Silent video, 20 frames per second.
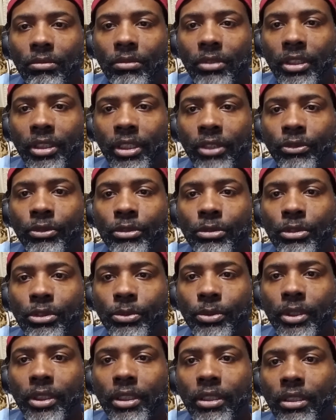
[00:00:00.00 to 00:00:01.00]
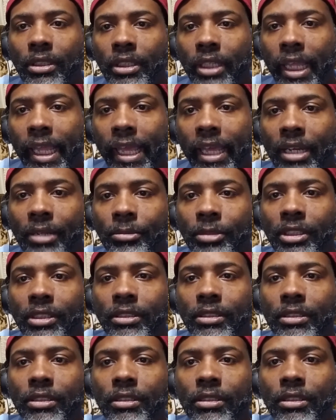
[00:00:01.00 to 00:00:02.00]
the difference between the academies,
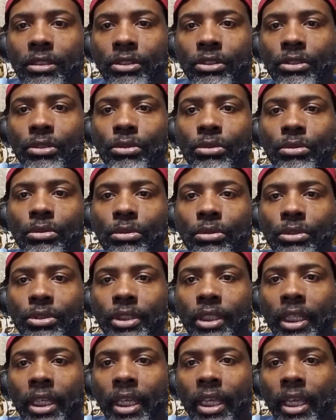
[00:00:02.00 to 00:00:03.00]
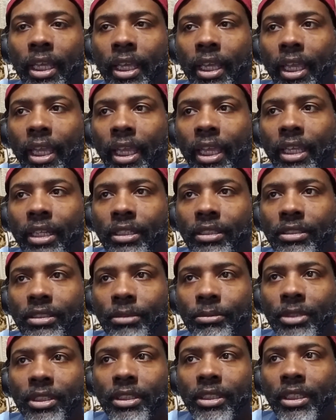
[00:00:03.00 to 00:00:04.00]
the schools, and
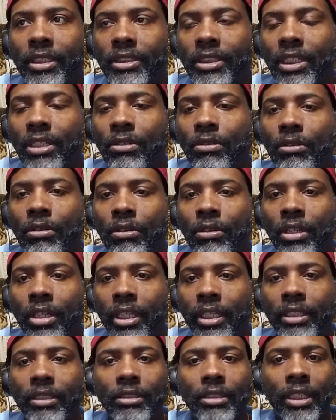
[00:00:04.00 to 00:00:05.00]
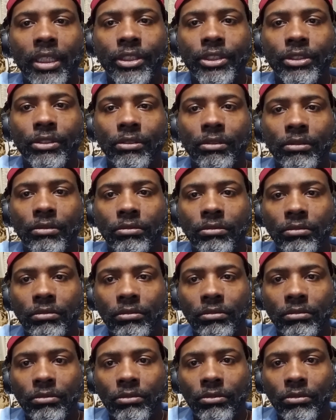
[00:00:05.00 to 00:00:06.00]
some of the things that go on, like at your
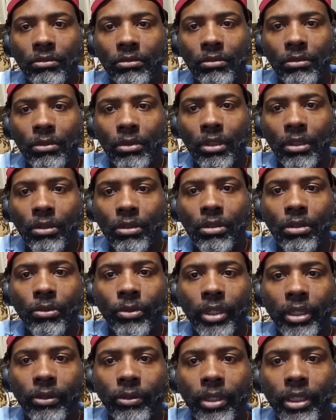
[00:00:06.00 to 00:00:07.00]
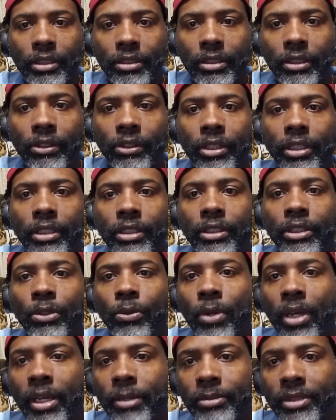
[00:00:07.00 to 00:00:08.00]
local recreation area, your
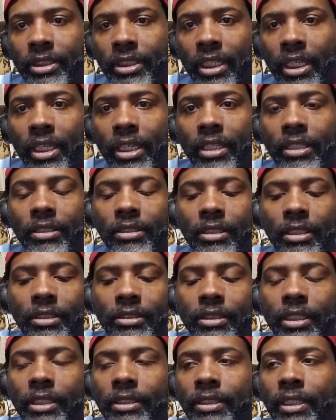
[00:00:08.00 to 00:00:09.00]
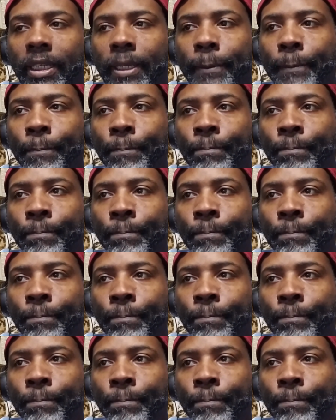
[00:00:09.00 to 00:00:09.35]
YMCAs, things like that.